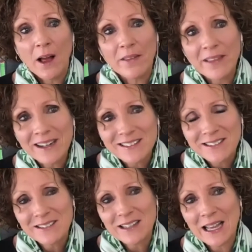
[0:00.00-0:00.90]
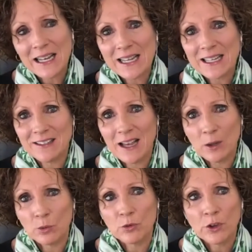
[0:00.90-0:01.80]
And then it's scaling it
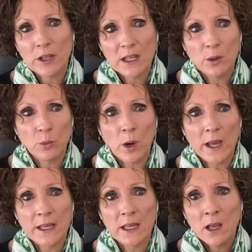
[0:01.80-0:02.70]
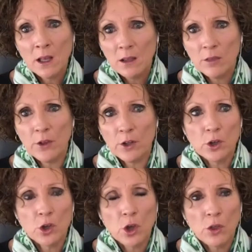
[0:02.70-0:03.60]
out in a way that
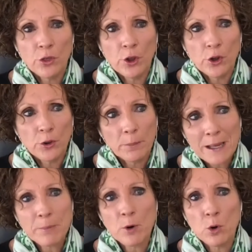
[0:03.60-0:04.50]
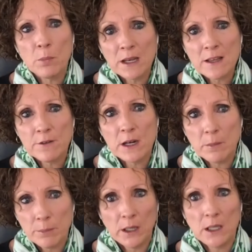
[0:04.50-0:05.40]
the people who believe in
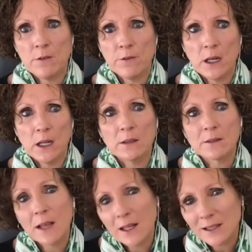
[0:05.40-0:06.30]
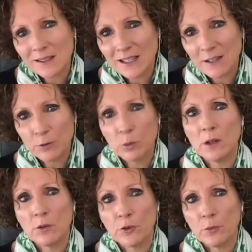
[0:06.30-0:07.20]
it and getting everyone
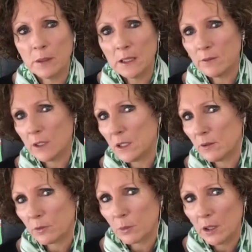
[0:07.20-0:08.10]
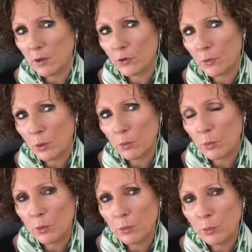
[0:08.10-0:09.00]
else to believe in it as well. So
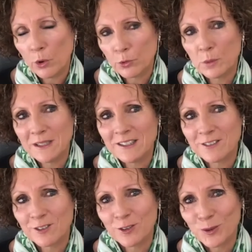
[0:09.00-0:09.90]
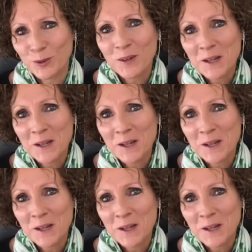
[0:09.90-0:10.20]
what do we need to do?